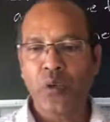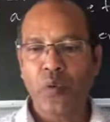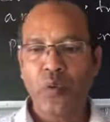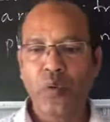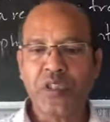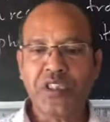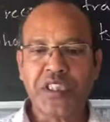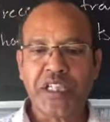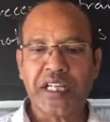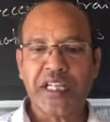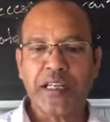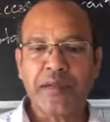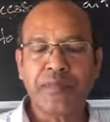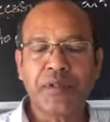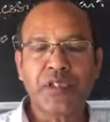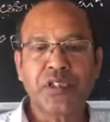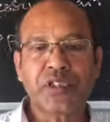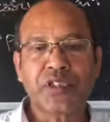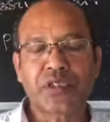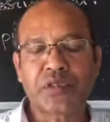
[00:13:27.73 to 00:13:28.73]
which
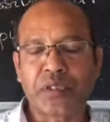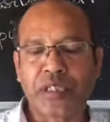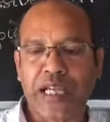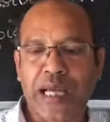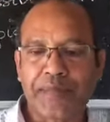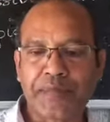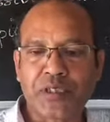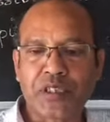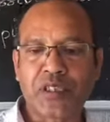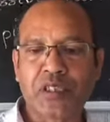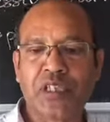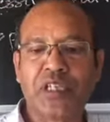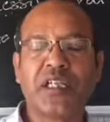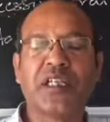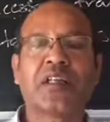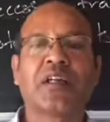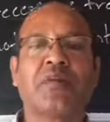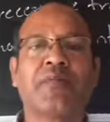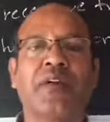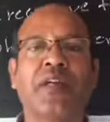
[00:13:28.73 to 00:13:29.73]
enables to capture the
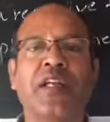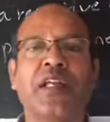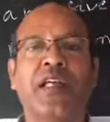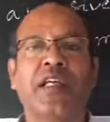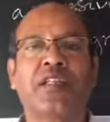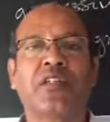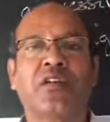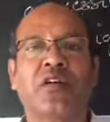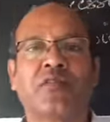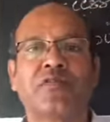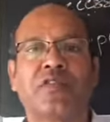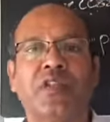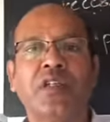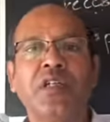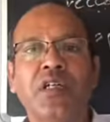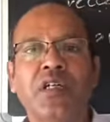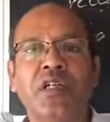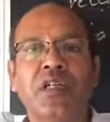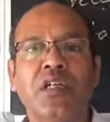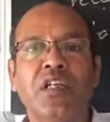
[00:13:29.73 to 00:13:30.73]
incoming length of
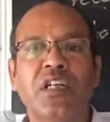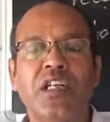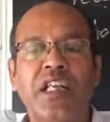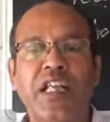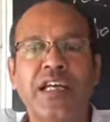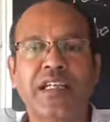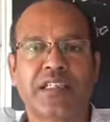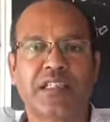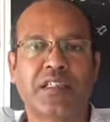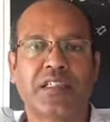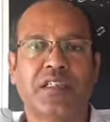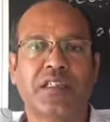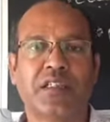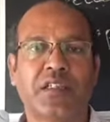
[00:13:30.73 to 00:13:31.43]
the light.